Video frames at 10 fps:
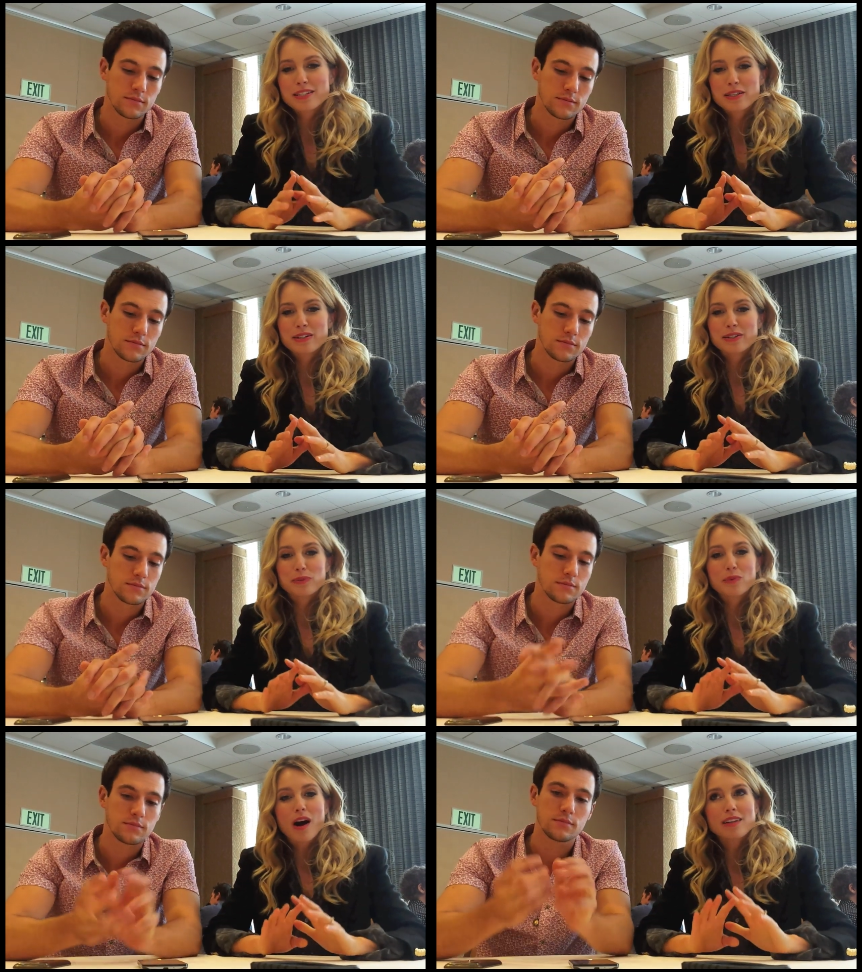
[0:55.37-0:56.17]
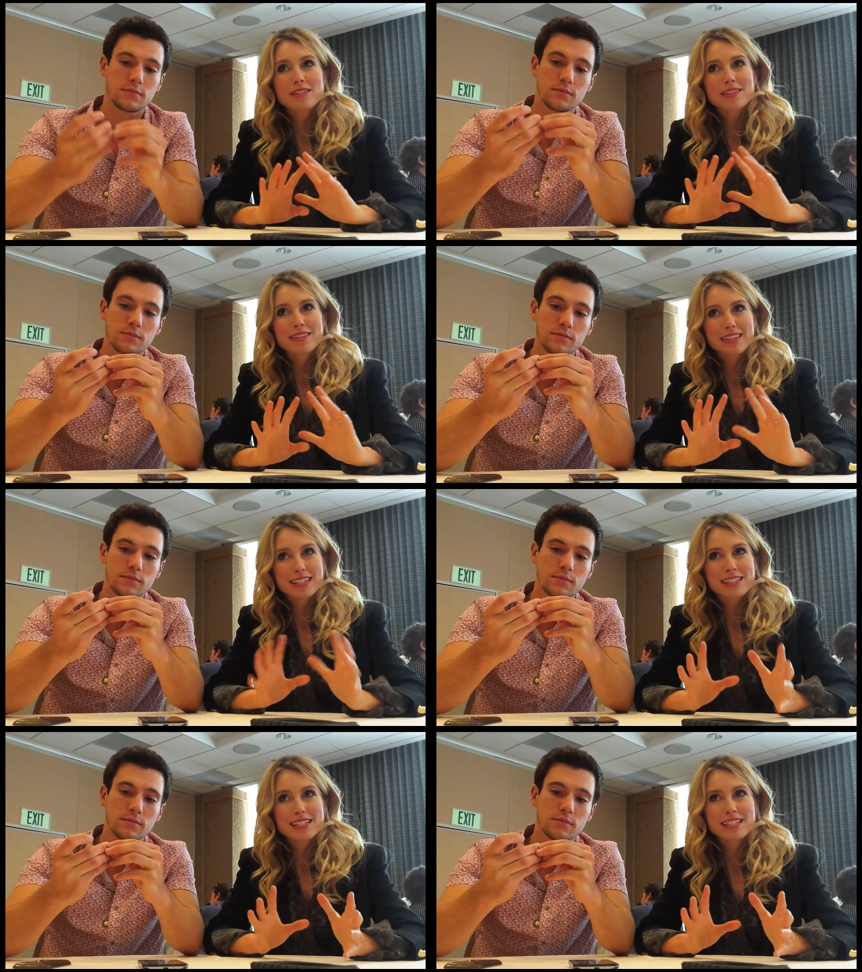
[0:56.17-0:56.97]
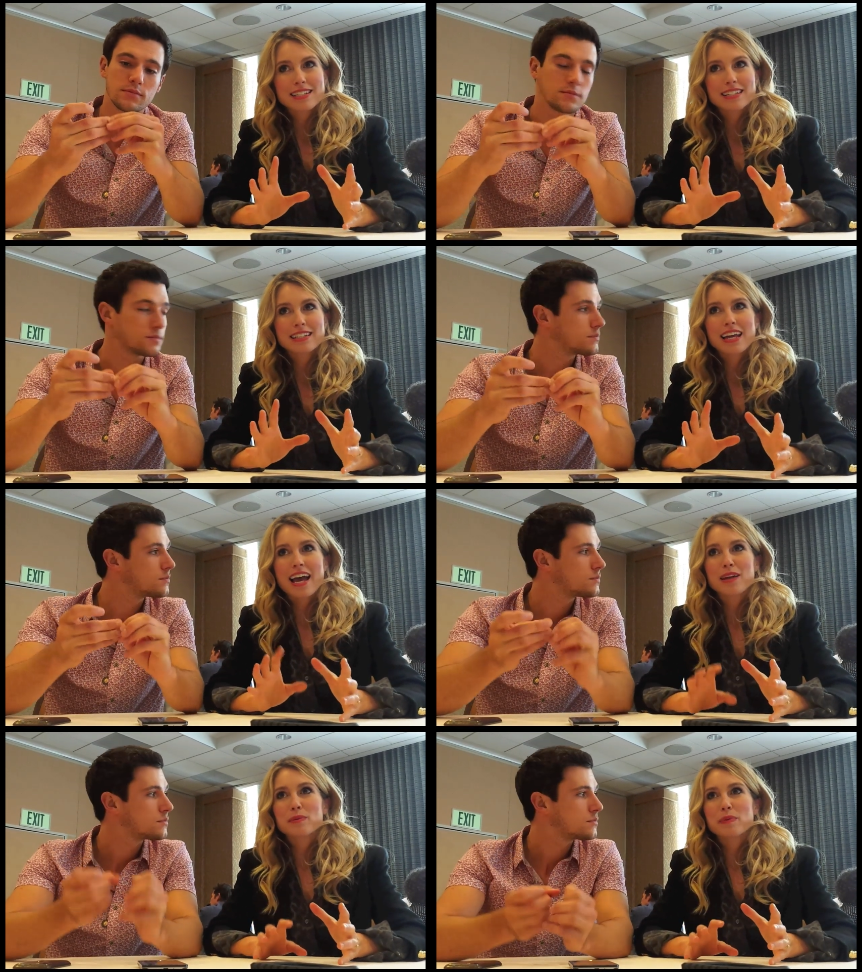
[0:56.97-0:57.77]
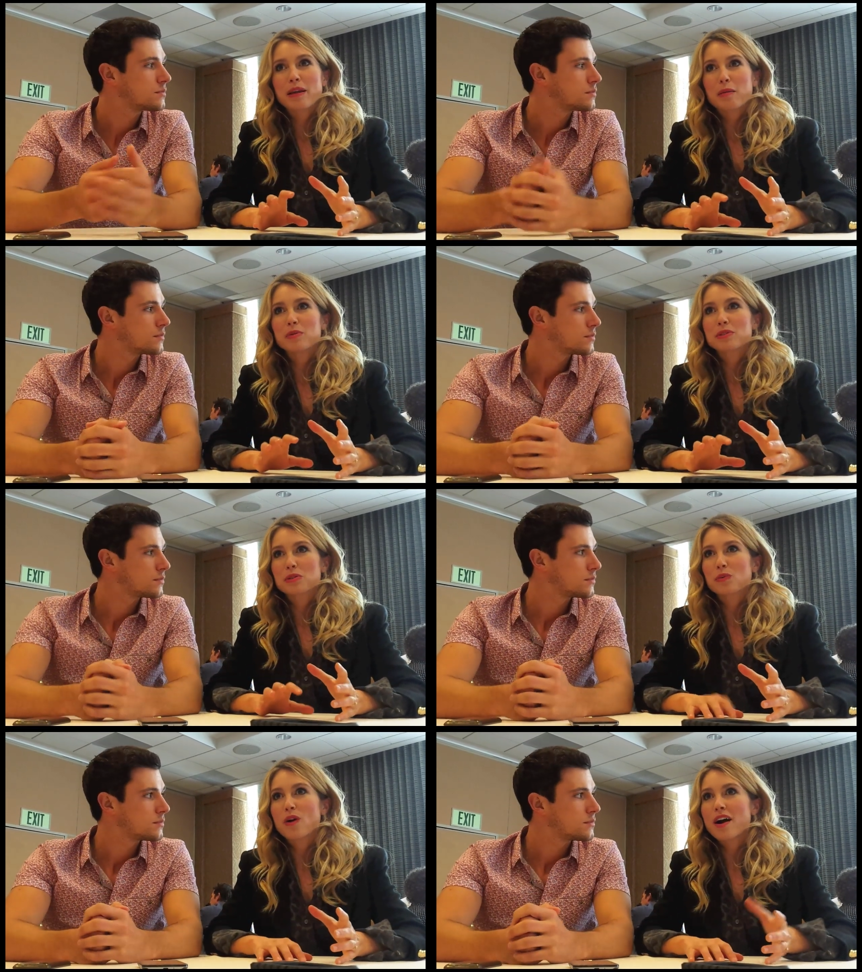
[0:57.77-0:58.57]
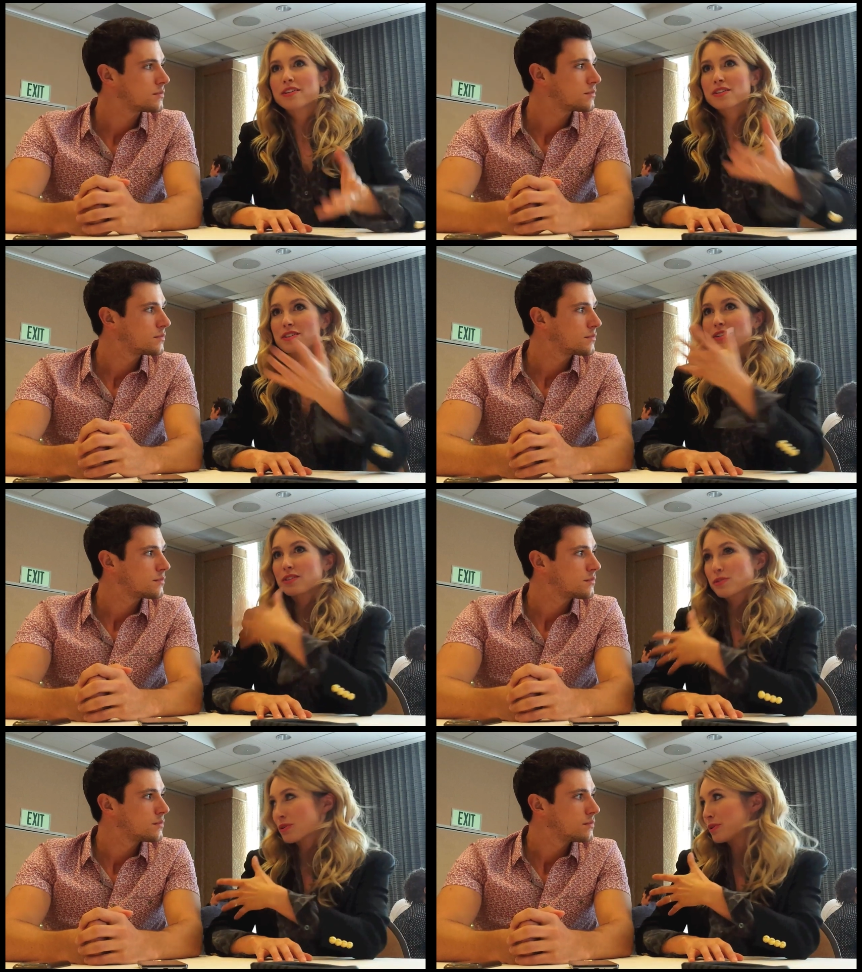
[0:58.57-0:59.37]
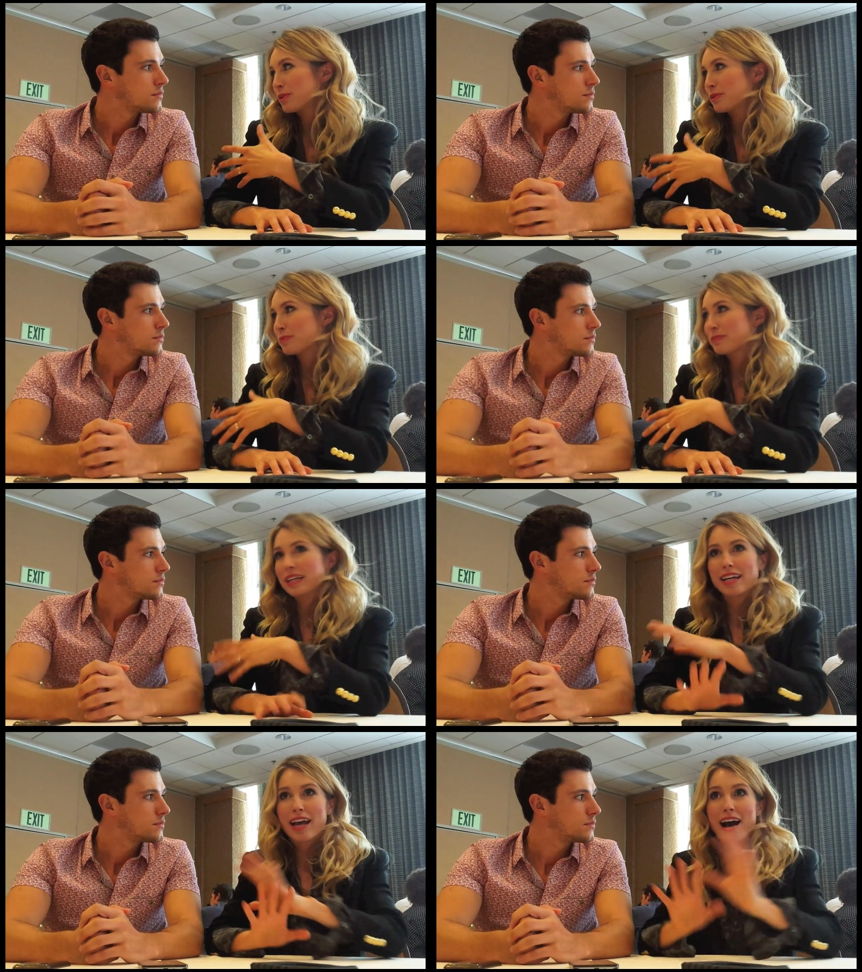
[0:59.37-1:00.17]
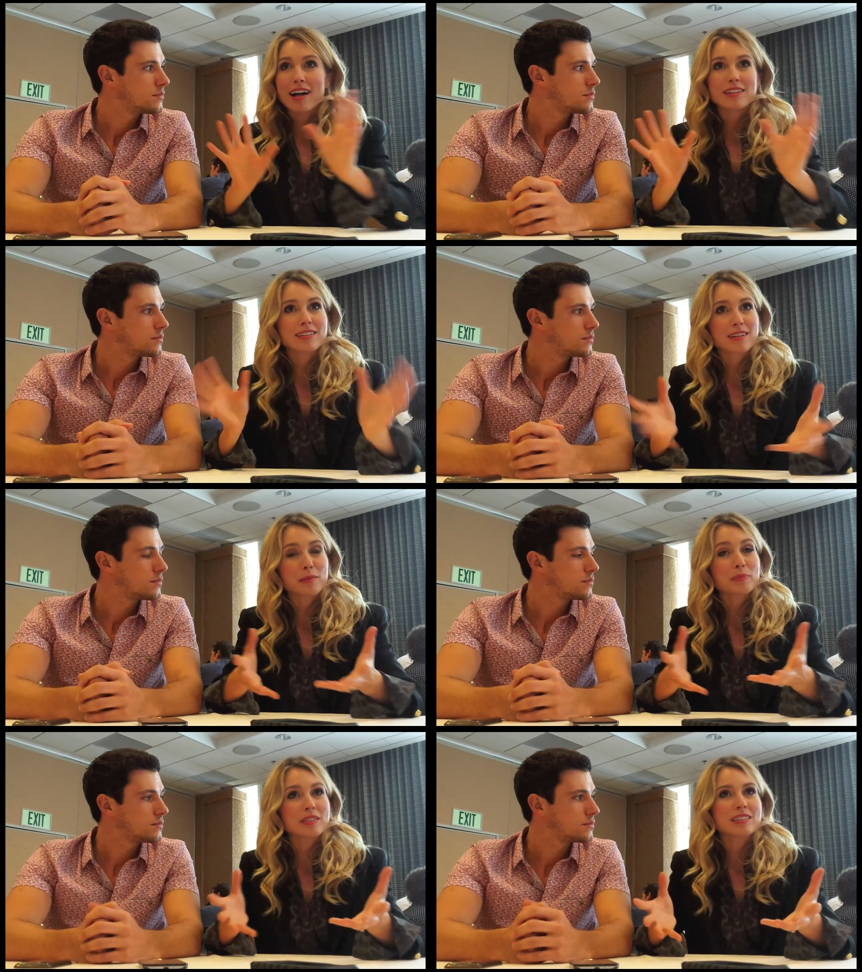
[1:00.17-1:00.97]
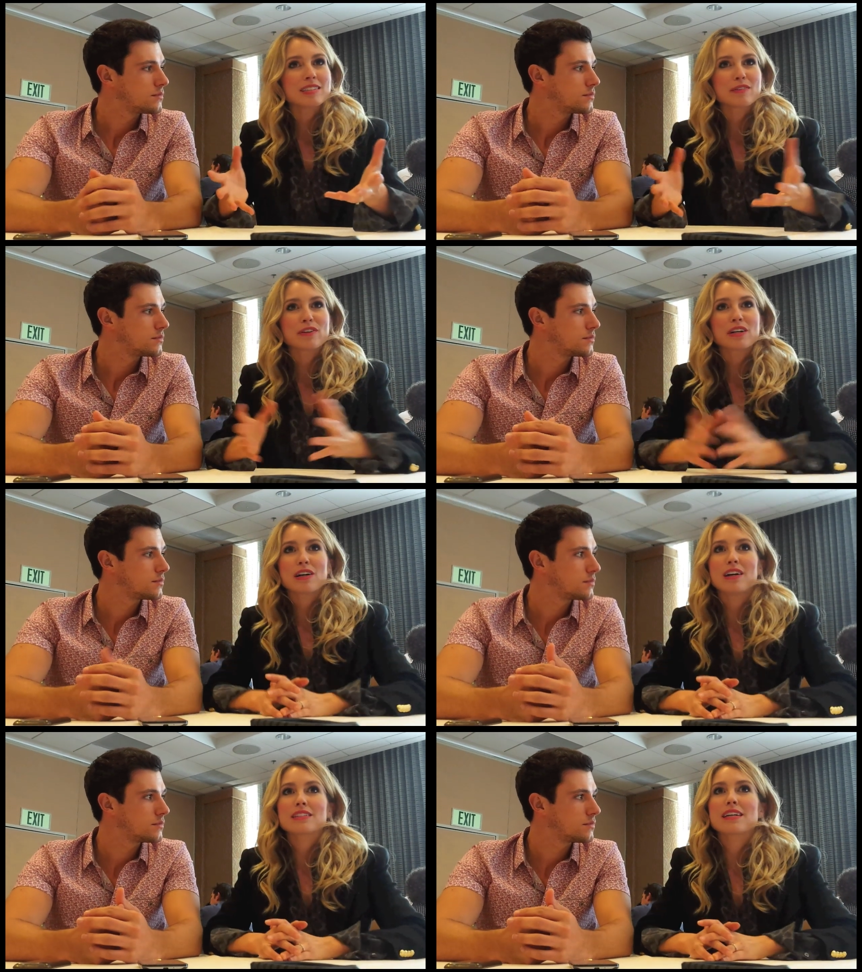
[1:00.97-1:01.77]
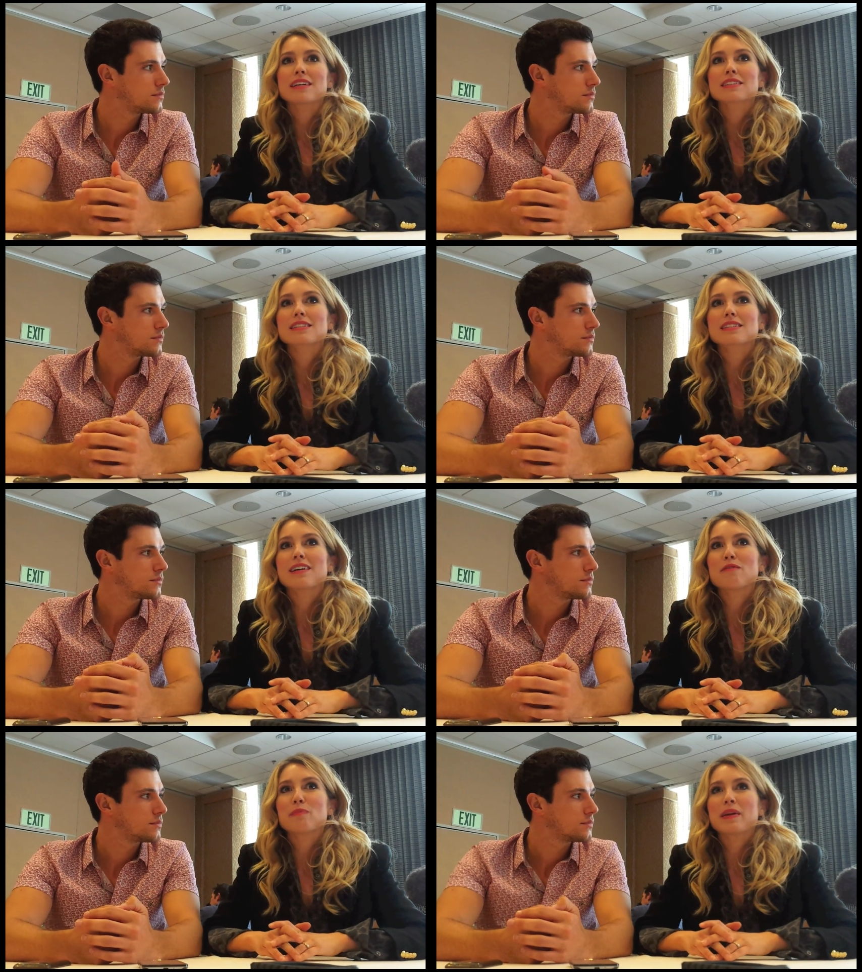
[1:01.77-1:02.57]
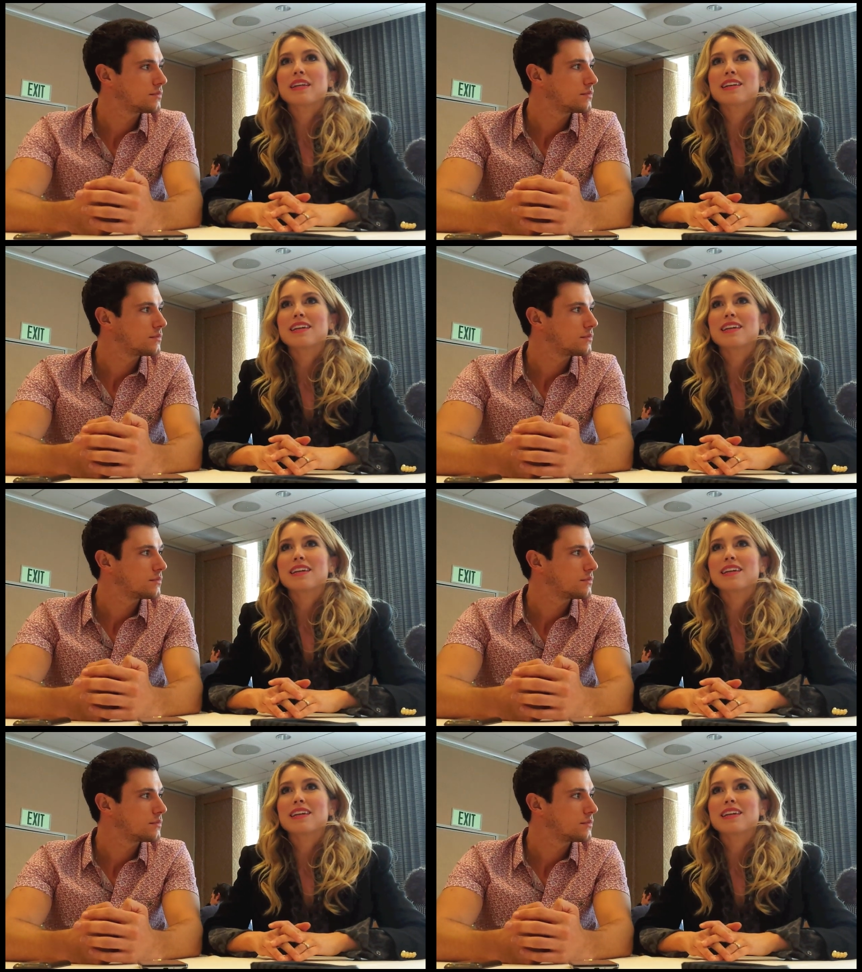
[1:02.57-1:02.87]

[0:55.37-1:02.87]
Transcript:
Speaker 1: to watch this season and be able to watch Drew play Hal in a completely different context. I've been